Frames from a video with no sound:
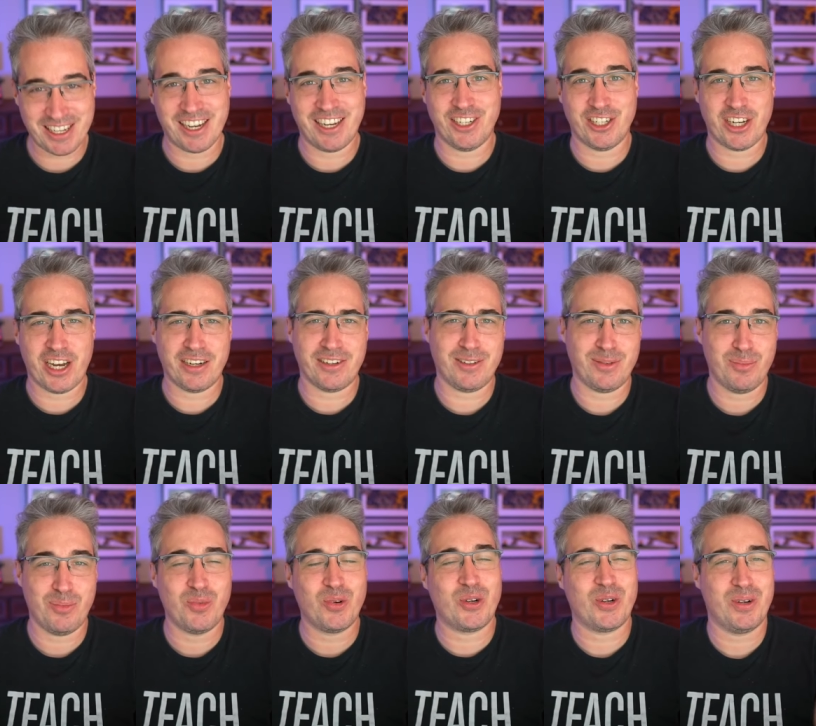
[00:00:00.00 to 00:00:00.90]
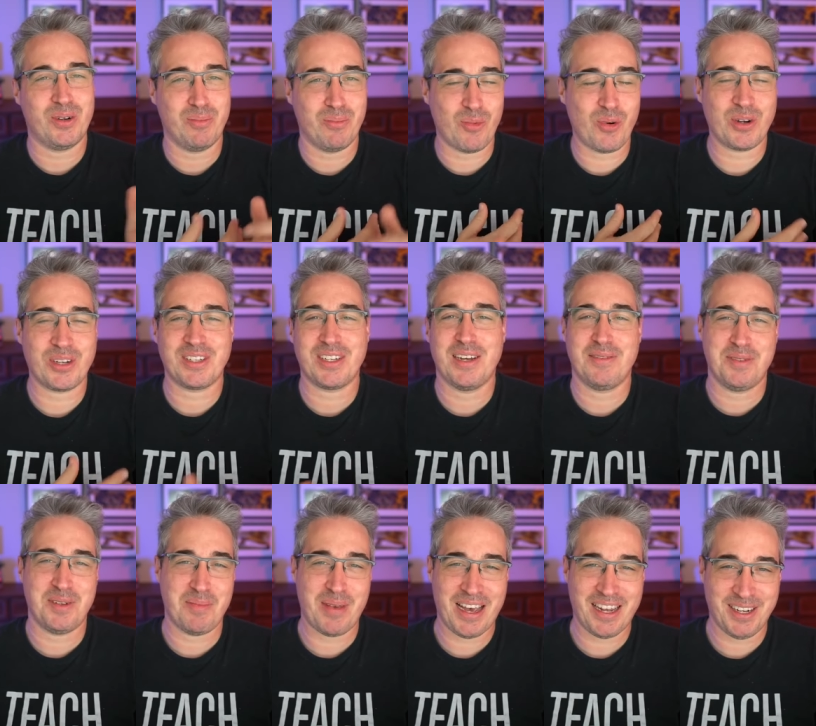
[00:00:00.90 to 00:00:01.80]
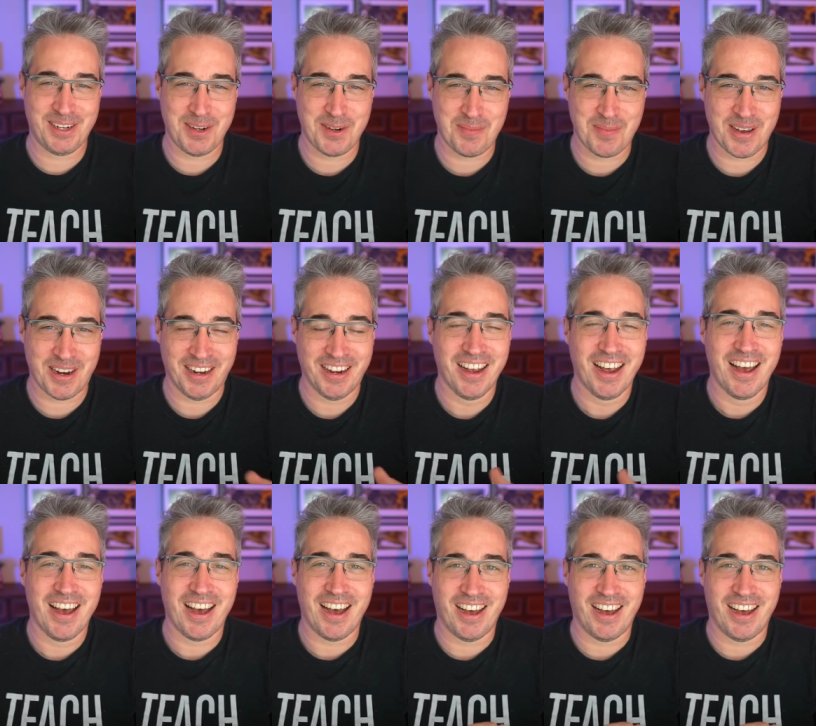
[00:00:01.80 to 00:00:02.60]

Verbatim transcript: Second channel, more more stuff to manage, but